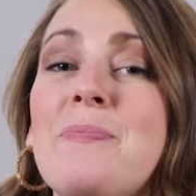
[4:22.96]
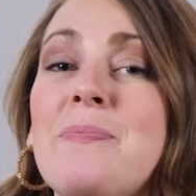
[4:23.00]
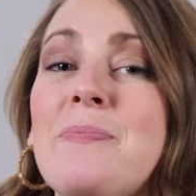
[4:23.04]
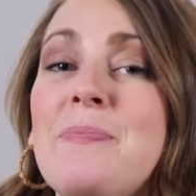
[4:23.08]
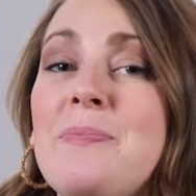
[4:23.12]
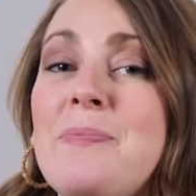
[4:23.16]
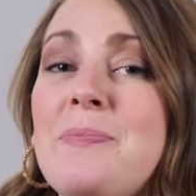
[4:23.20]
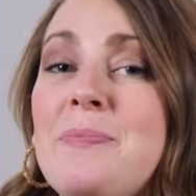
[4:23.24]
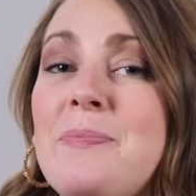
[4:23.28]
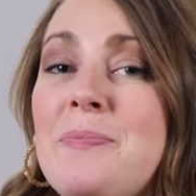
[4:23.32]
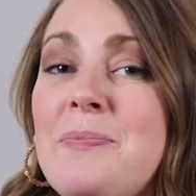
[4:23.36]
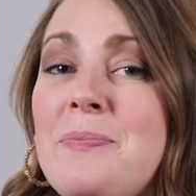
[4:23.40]

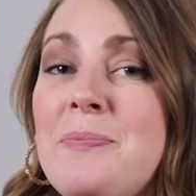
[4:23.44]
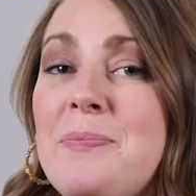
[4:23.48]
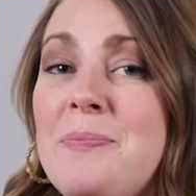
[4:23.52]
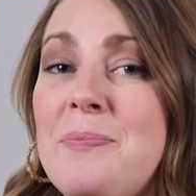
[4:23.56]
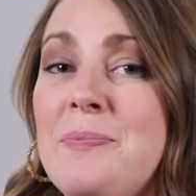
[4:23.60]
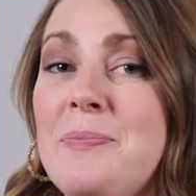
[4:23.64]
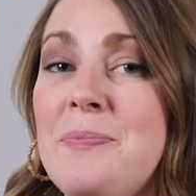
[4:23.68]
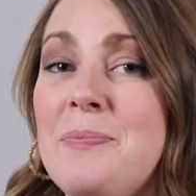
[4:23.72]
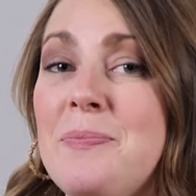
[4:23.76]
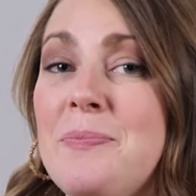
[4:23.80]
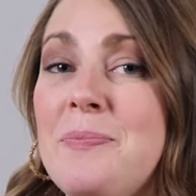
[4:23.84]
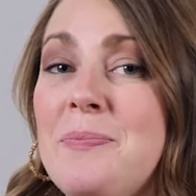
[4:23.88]

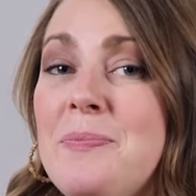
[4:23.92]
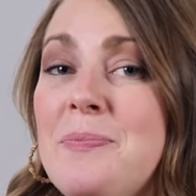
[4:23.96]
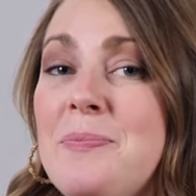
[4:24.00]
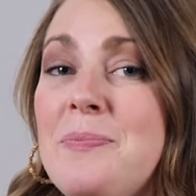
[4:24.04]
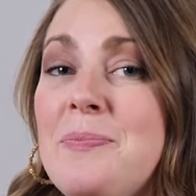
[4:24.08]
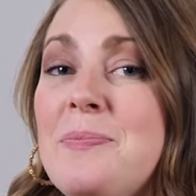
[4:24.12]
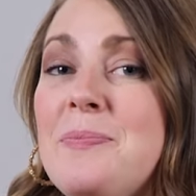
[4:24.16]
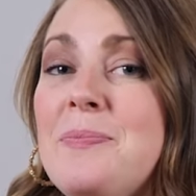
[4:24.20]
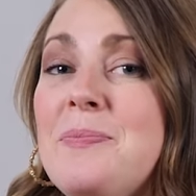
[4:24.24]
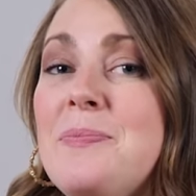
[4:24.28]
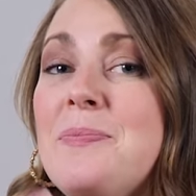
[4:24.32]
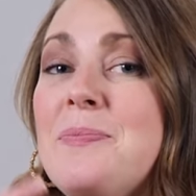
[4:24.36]

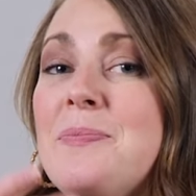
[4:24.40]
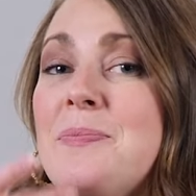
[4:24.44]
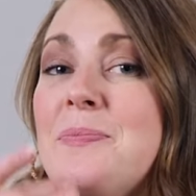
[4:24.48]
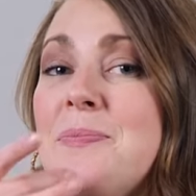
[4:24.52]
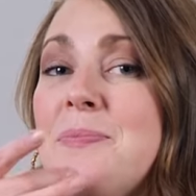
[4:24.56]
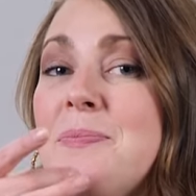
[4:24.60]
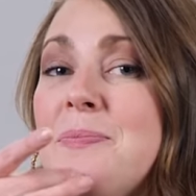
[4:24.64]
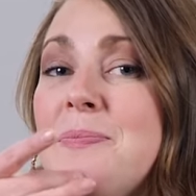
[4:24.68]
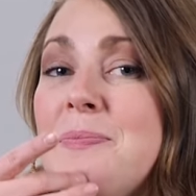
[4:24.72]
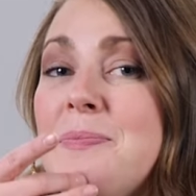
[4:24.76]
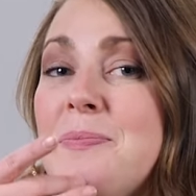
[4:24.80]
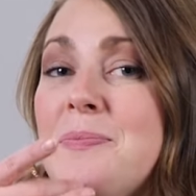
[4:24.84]

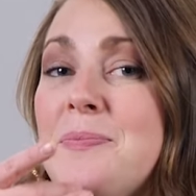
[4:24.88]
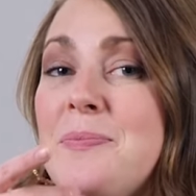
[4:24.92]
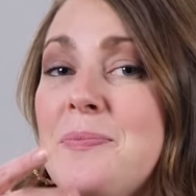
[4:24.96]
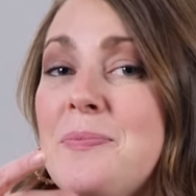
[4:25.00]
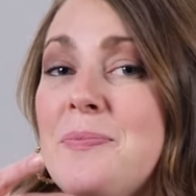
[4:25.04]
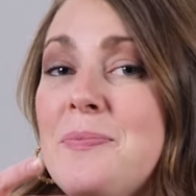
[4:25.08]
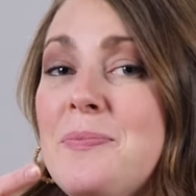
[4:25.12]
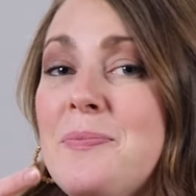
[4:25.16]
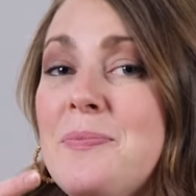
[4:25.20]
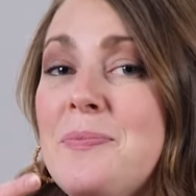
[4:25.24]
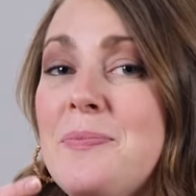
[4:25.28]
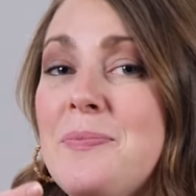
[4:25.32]

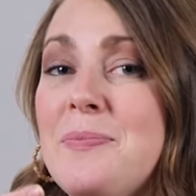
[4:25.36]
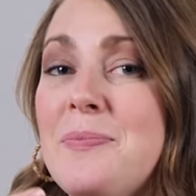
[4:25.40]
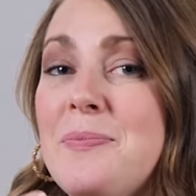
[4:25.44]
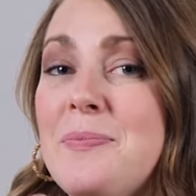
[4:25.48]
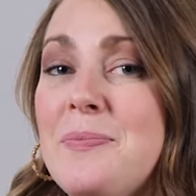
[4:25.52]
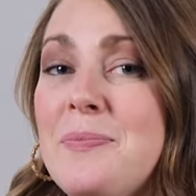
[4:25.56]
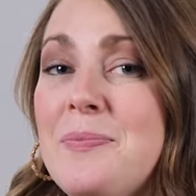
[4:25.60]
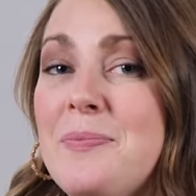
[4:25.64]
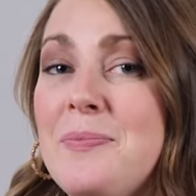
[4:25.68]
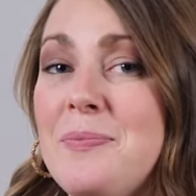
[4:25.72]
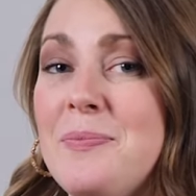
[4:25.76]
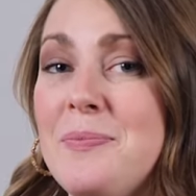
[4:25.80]

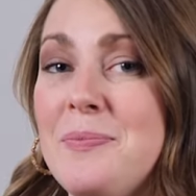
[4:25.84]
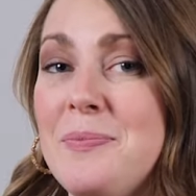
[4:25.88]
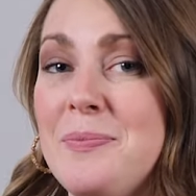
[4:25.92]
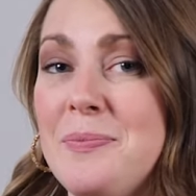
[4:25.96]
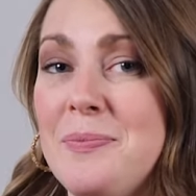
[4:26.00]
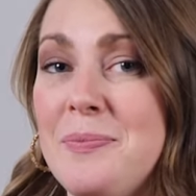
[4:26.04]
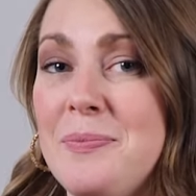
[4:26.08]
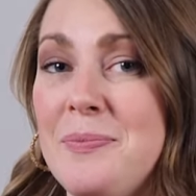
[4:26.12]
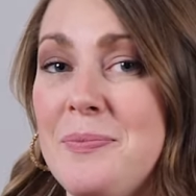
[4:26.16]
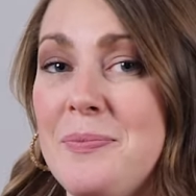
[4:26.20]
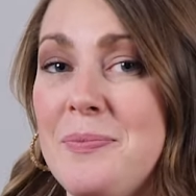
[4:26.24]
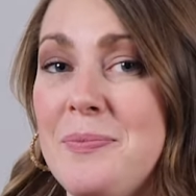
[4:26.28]

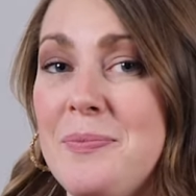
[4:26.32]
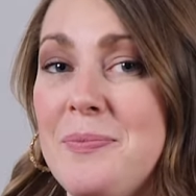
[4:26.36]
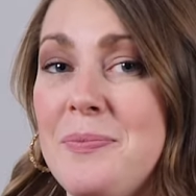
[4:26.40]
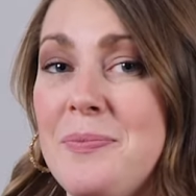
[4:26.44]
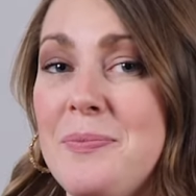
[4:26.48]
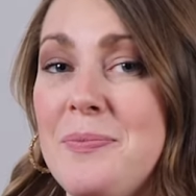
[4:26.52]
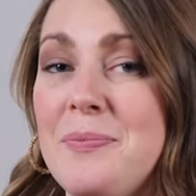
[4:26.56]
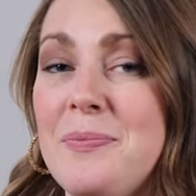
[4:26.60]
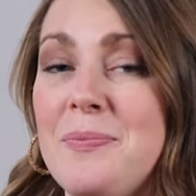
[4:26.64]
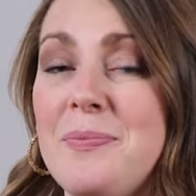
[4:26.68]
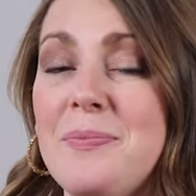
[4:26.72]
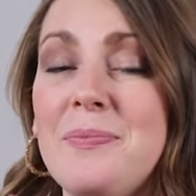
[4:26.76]

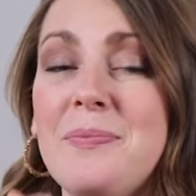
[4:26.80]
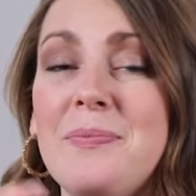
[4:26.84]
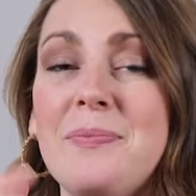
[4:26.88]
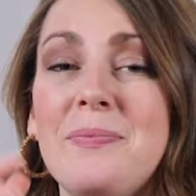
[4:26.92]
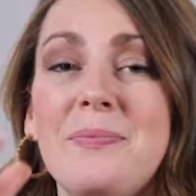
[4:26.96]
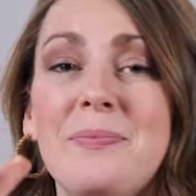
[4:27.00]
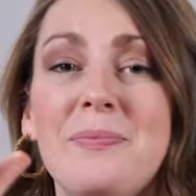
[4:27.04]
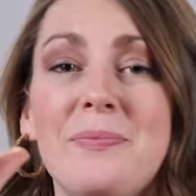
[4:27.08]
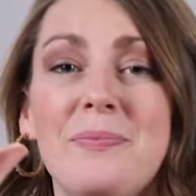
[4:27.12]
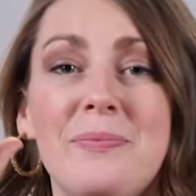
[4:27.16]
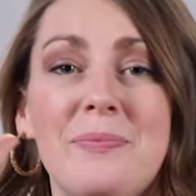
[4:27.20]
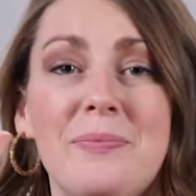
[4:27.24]

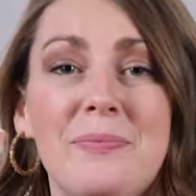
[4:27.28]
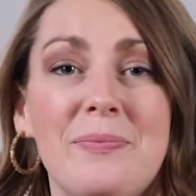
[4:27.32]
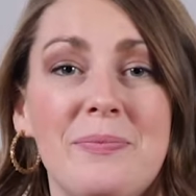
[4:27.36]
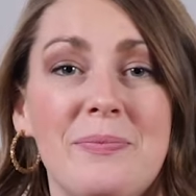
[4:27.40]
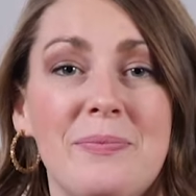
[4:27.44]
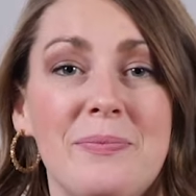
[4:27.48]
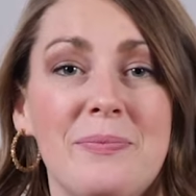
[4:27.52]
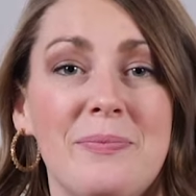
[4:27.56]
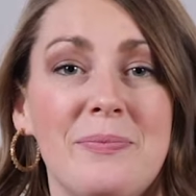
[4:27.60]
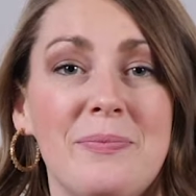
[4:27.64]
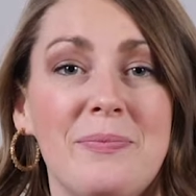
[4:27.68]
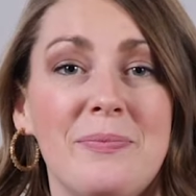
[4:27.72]

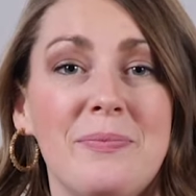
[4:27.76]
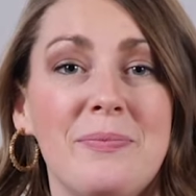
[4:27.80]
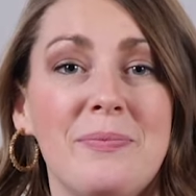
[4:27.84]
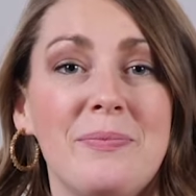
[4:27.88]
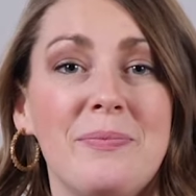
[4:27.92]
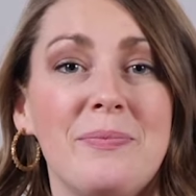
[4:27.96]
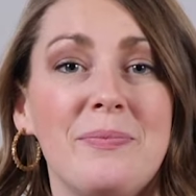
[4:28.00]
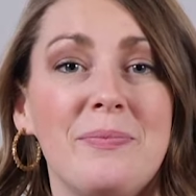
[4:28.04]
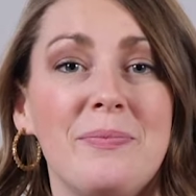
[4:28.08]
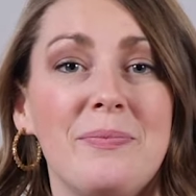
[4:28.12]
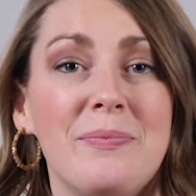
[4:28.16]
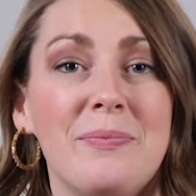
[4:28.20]

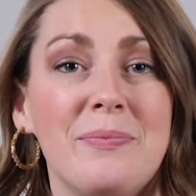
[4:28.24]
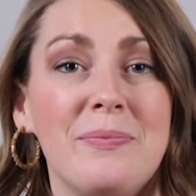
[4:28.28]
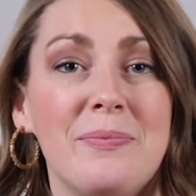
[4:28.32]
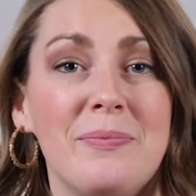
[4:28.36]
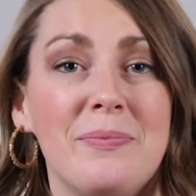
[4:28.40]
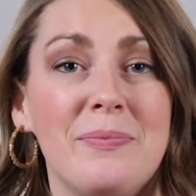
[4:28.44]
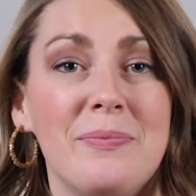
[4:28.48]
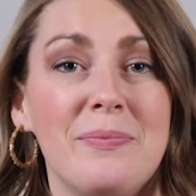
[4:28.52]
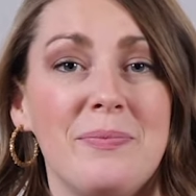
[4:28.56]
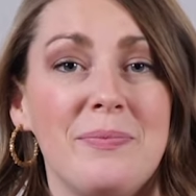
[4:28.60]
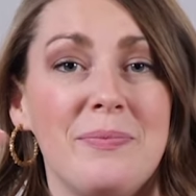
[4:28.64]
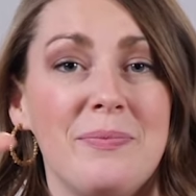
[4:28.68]

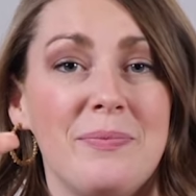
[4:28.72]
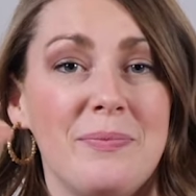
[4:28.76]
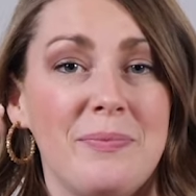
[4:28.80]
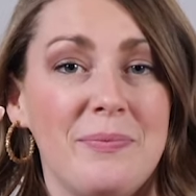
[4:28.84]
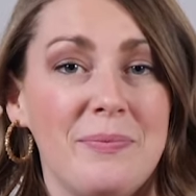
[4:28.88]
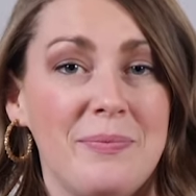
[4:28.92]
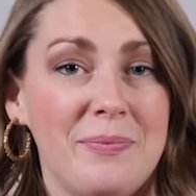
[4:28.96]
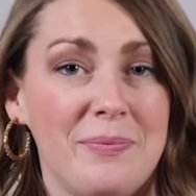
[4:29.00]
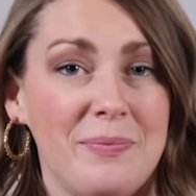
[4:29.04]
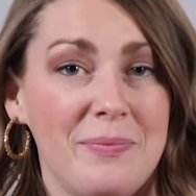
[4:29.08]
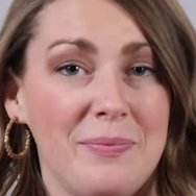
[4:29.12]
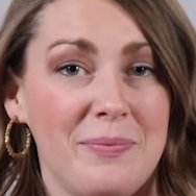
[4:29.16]

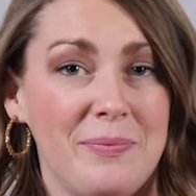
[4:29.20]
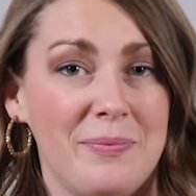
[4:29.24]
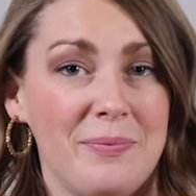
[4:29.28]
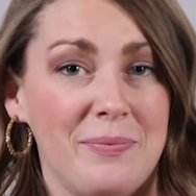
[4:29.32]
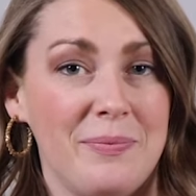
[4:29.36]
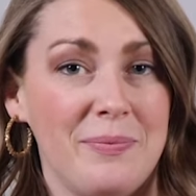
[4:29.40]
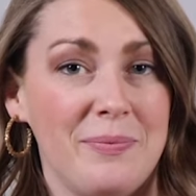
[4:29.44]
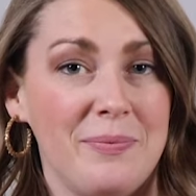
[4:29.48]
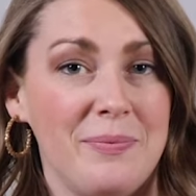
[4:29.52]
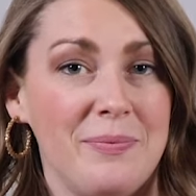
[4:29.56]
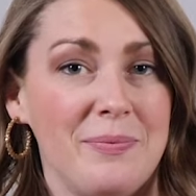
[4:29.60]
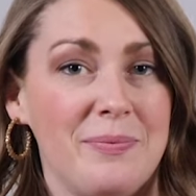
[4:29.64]

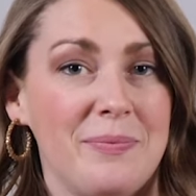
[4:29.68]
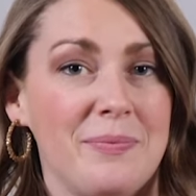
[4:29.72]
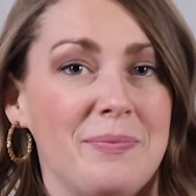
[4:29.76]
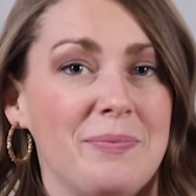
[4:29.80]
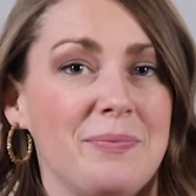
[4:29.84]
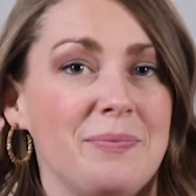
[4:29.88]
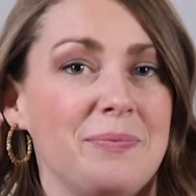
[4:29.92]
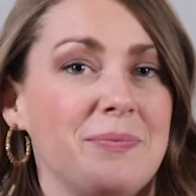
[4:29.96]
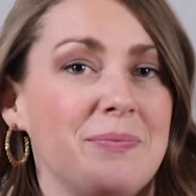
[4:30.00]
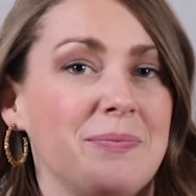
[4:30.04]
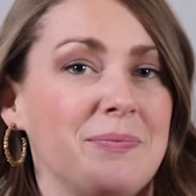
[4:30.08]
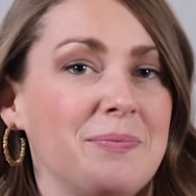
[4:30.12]

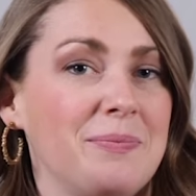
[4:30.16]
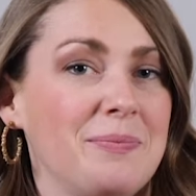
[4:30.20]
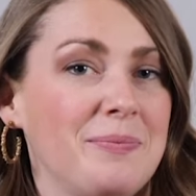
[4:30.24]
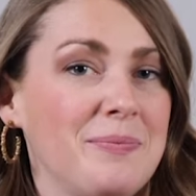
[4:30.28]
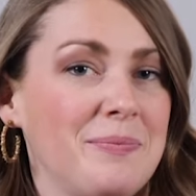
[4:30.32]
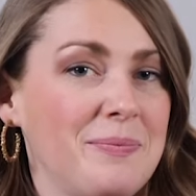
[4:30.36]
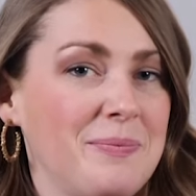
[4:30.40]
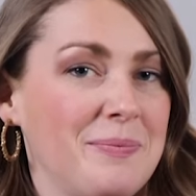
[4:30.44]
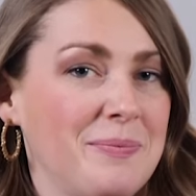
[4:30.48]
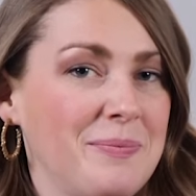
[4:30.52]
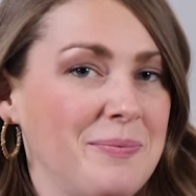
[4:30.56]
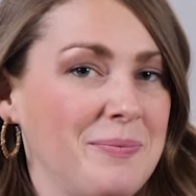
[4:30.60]
(silence)